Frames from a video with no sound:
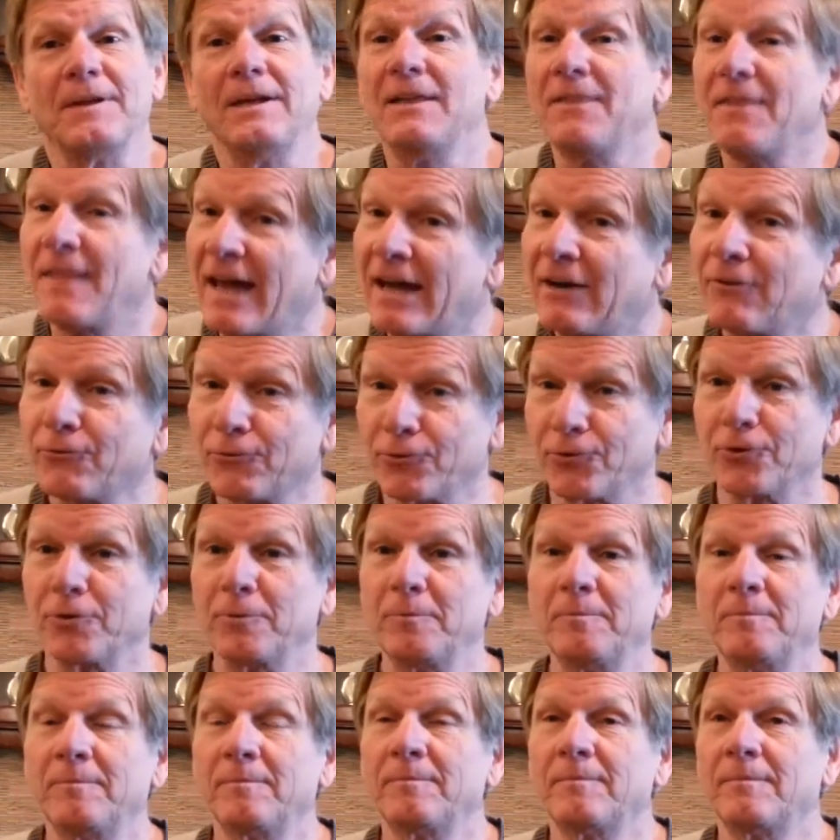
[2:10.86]
in that
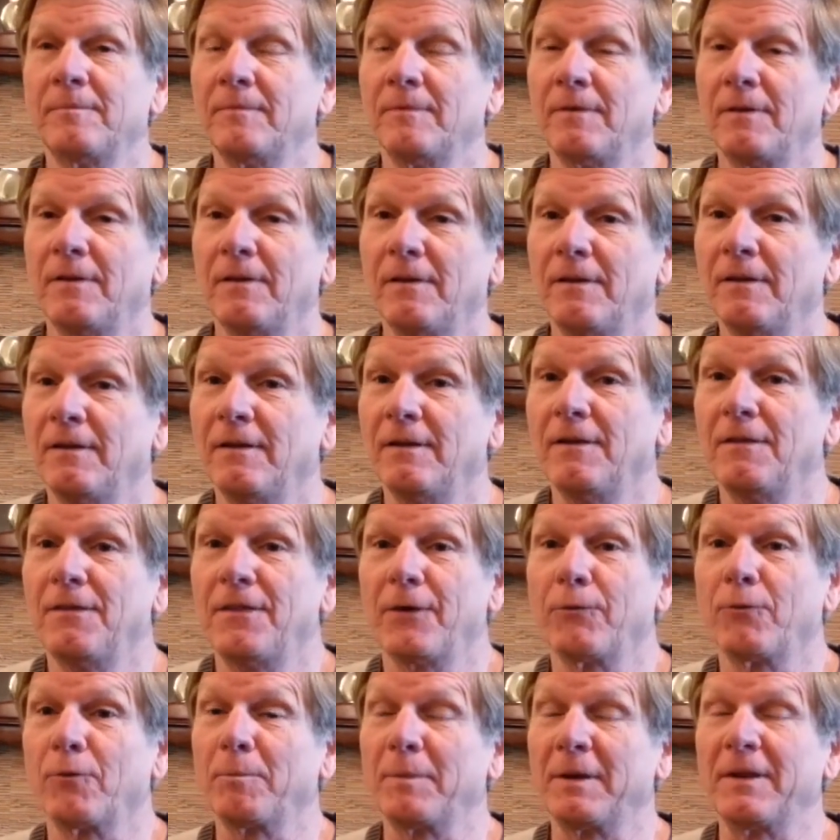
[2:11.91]
room,
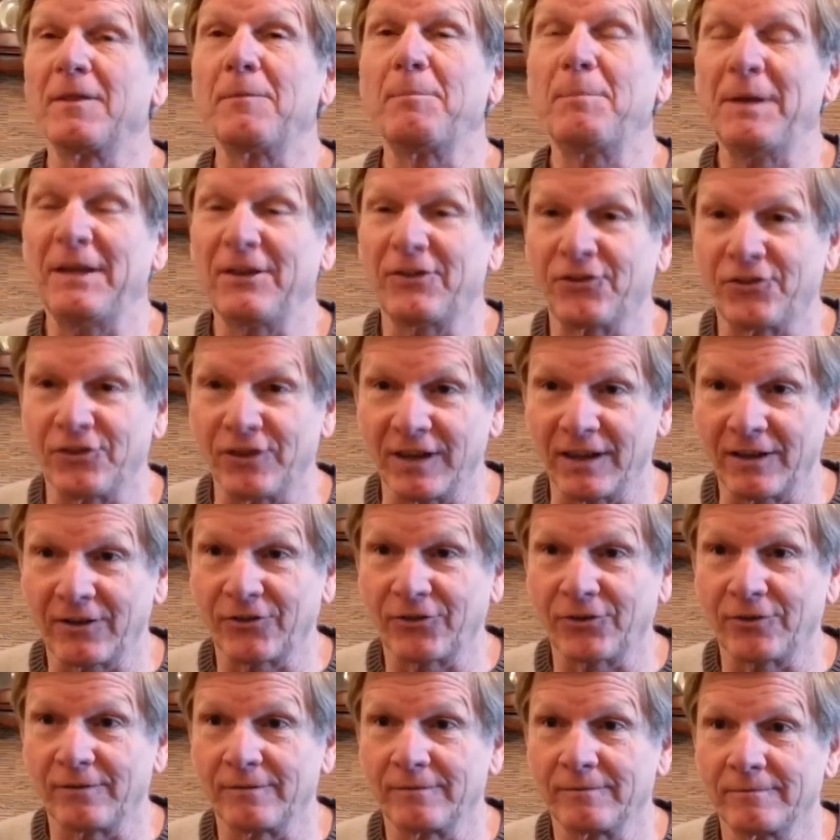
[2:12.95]
there will be the
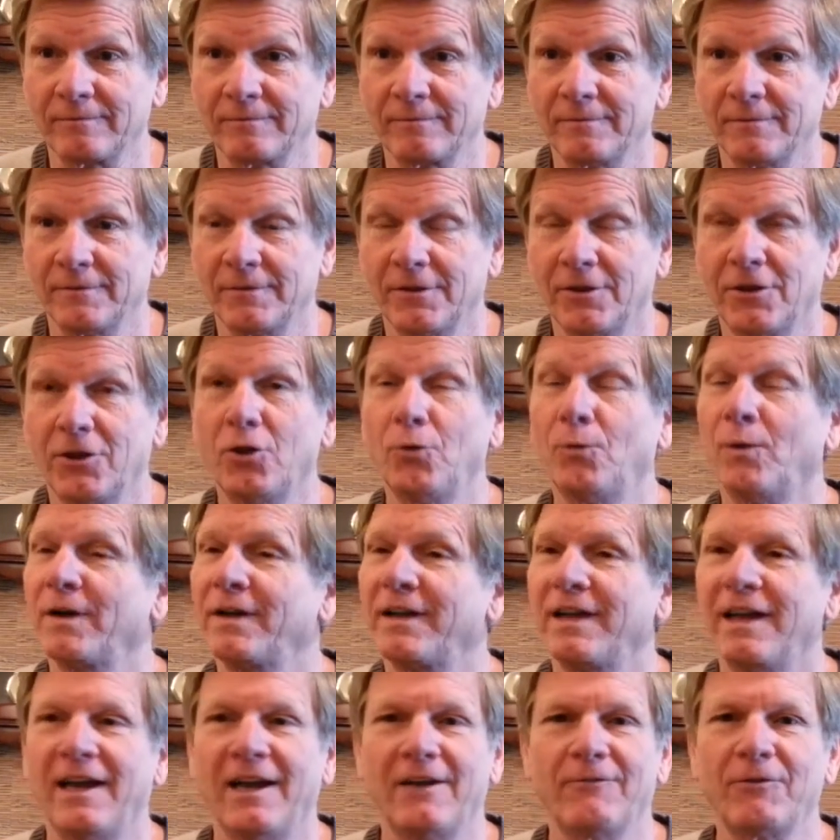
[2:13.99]
peaceniks who
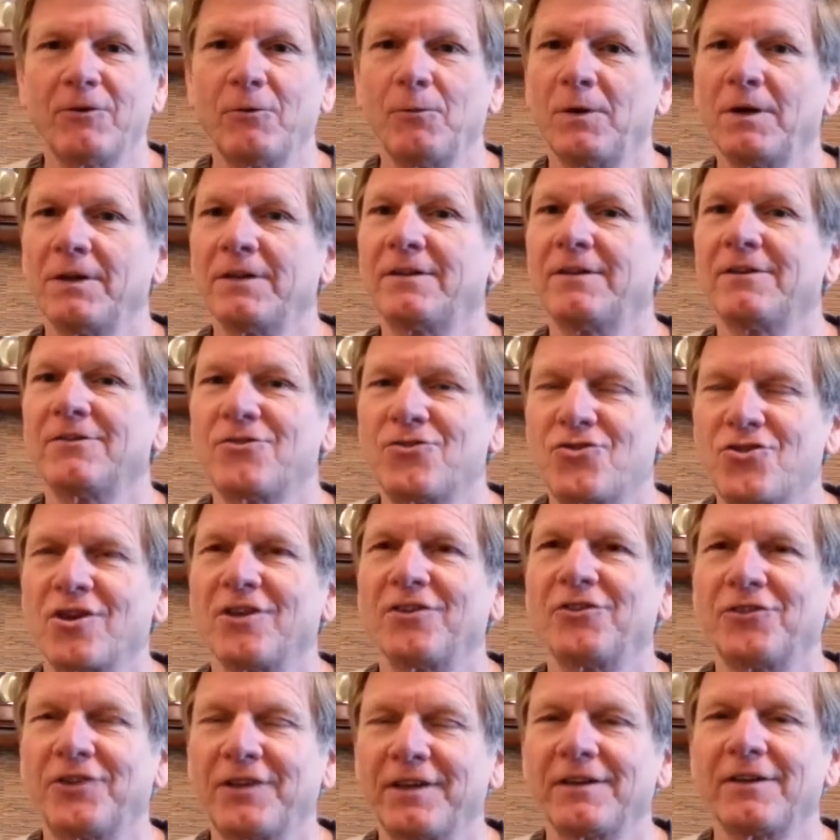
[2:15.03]
want everyone to
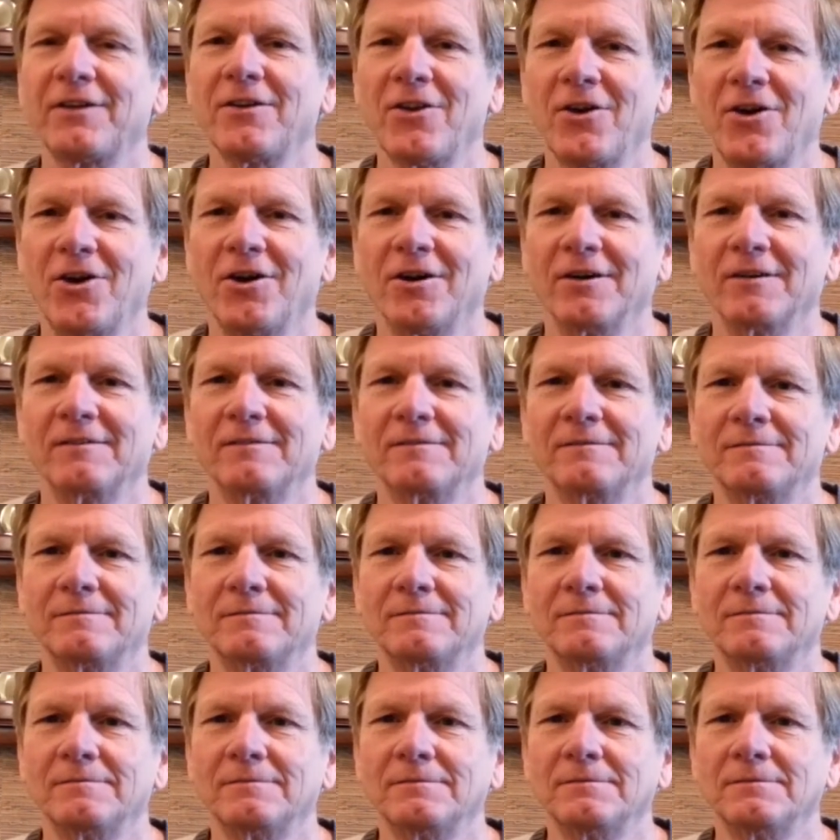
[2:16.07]
just get along,
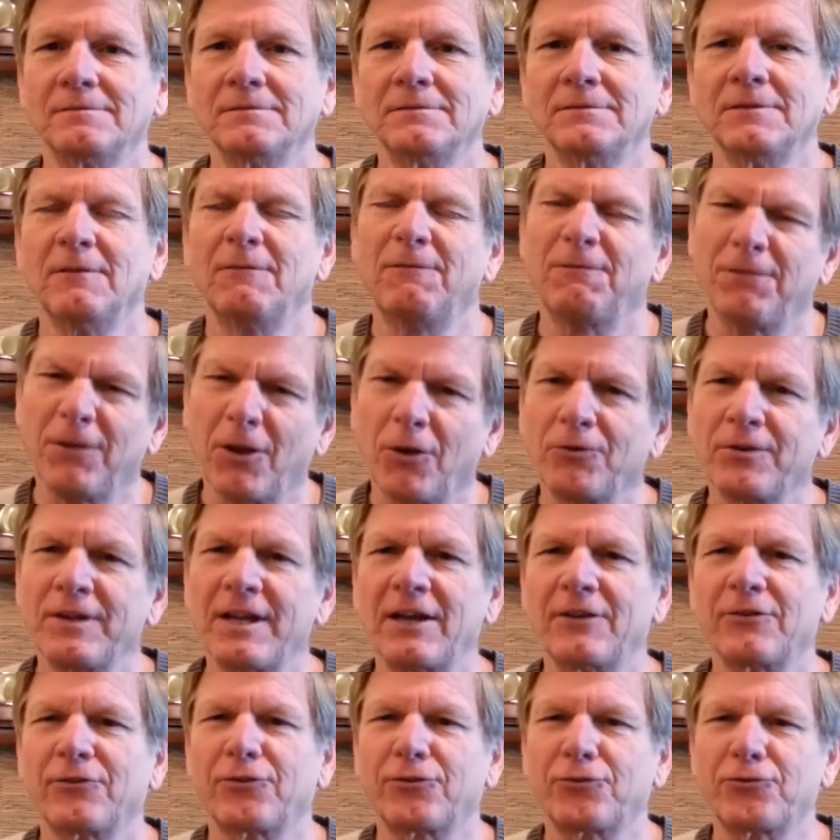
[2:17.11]
float
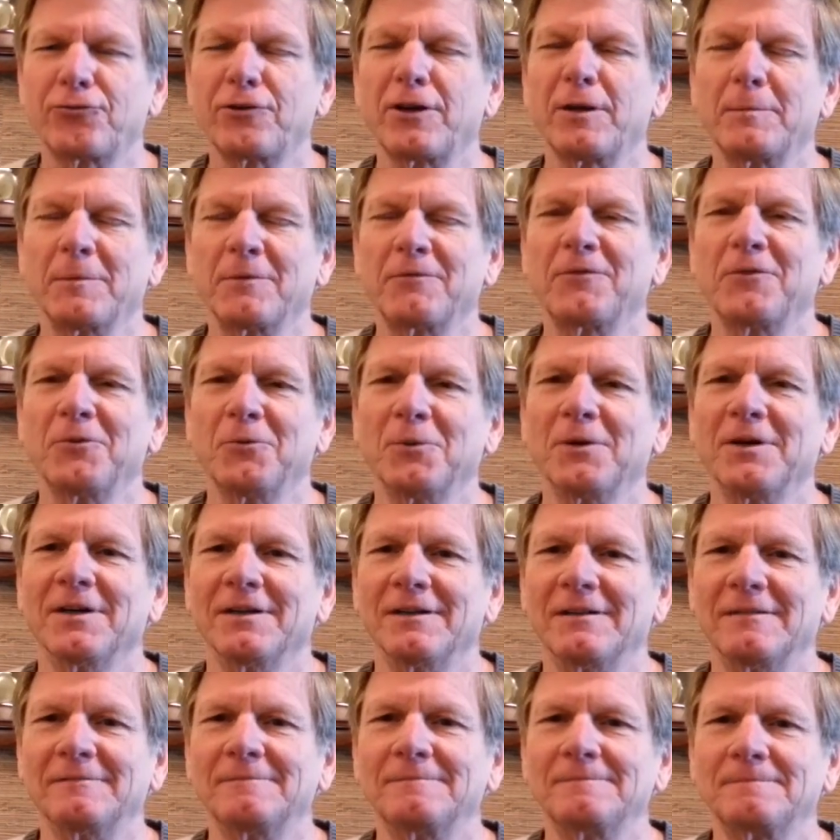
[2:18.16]
downstream, if you will.